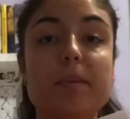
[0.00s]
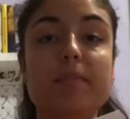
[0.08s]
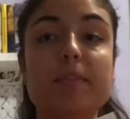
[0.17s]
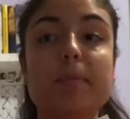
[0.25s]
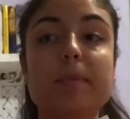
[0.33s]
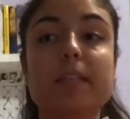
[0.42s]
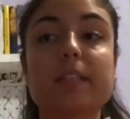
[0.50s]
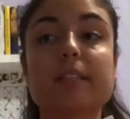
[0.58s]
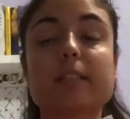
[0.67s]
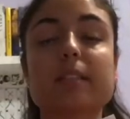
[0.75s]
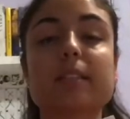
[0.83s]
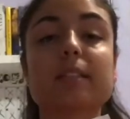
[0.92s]
of it
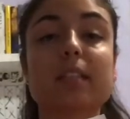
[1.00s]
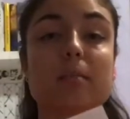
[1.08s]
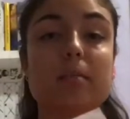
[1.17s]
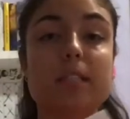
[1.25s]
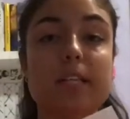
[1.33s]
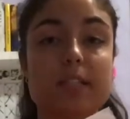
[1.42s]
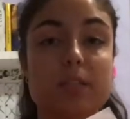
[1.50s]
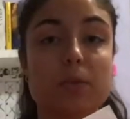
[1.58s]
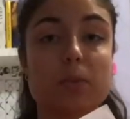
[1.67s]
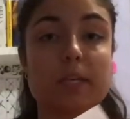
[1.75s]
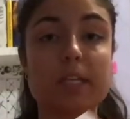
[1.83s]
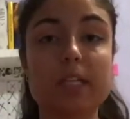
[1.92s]
because some days of the
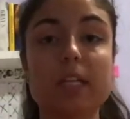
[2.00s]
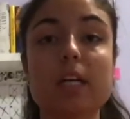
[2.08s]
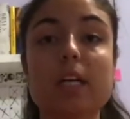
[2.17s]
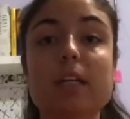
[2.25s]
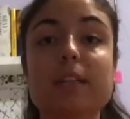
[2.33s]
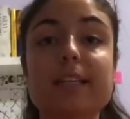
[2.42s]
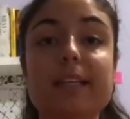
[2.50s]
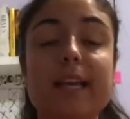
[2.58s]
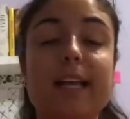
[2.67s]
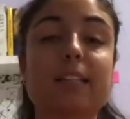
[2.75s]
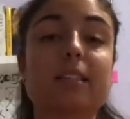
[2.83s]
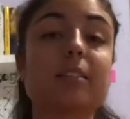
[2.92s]
week they
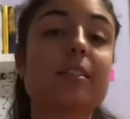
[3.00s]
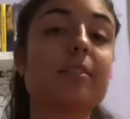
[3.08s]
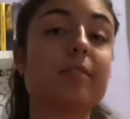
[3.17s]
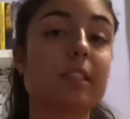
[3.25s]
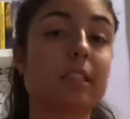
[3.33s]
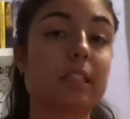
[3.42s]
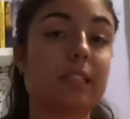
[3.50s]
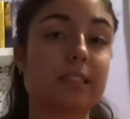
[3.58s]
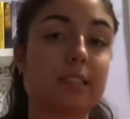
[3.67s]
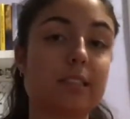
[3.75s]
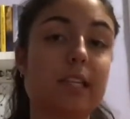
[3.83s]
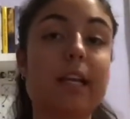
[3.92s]
cancel evening
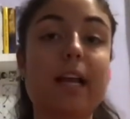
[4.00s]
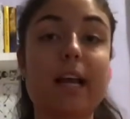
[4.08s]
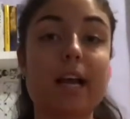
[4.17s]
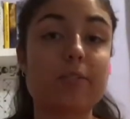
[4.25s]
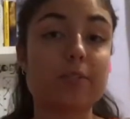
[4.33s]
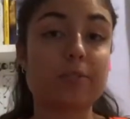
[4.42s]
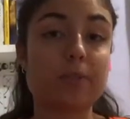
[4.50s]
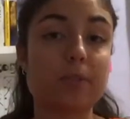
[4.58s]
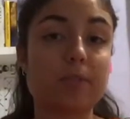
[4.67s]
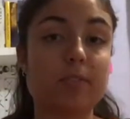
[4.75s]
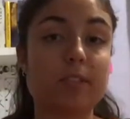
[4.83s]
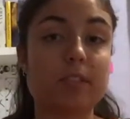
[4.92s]
classes, and I have a few
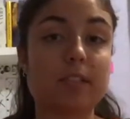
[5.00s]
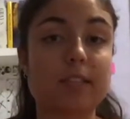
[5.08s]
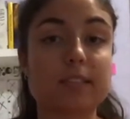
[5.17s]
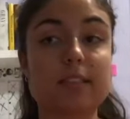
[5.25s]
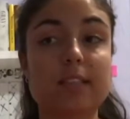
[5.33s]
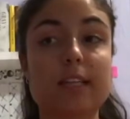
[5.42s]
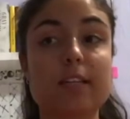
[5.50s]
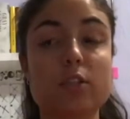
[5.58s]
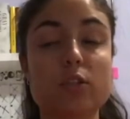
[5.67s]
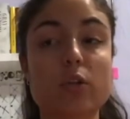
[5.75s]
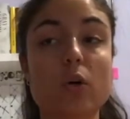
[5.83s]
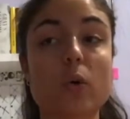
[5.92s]
evening classes and I need to
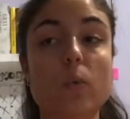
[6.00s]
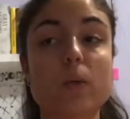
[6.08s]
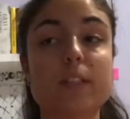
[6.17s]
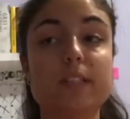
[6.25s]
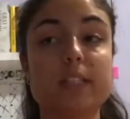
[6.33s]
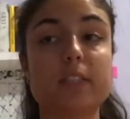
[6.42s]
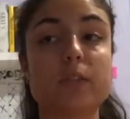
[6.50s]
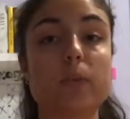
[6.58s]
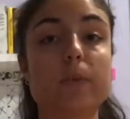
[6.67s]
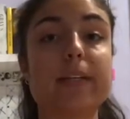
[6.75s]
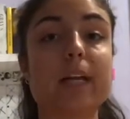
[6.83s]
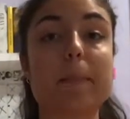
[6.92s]
know what days of the
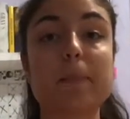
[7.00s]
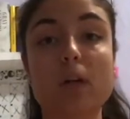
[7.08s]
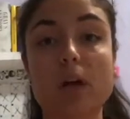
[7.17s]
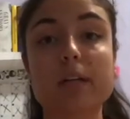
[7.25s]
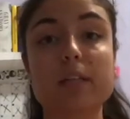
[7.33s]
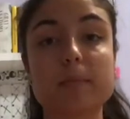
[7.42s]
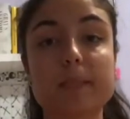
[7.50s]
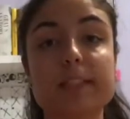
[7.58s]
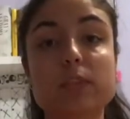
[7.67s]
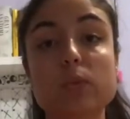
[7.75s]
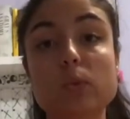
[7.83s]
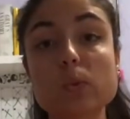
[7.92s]
week I'm not going to be
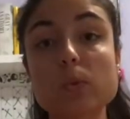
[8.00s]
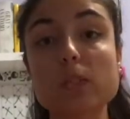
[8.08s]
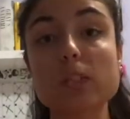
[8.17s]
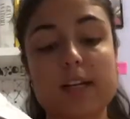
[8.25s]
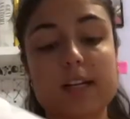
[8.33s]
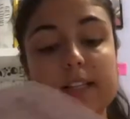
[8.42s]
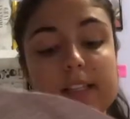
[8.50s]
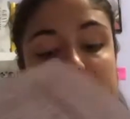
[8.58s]
in school. And I think